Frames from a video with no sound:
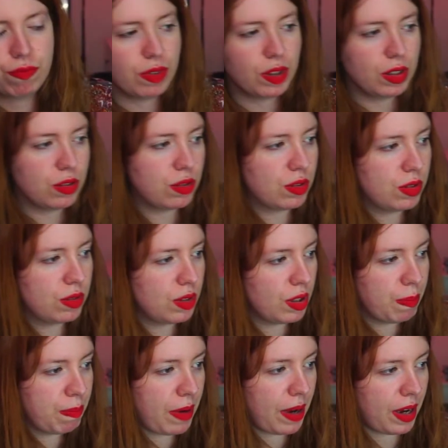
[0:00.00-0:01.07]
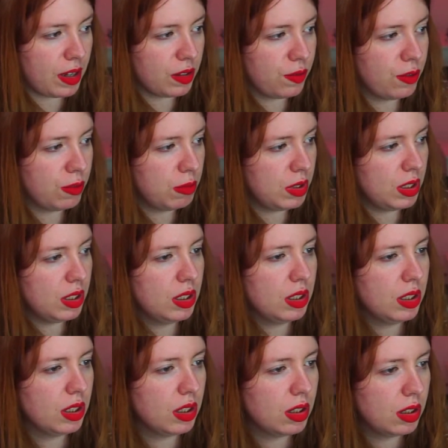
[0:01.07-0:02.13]
It's a pass for me.
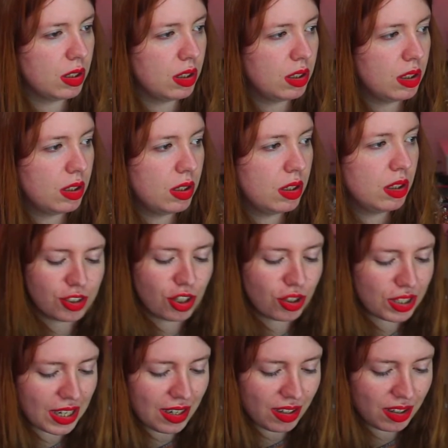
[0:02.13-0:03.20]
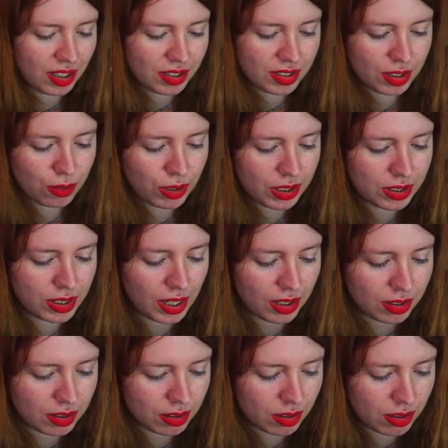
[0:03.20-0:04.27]
So yeah, let's see what is
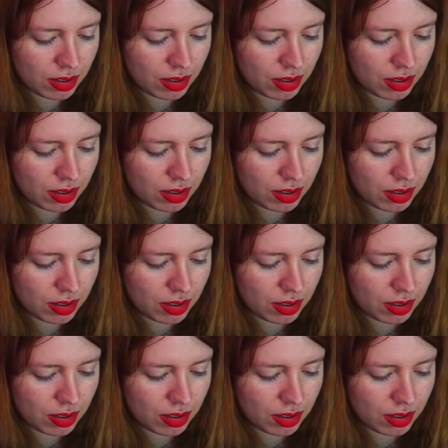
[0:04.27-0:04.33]
next.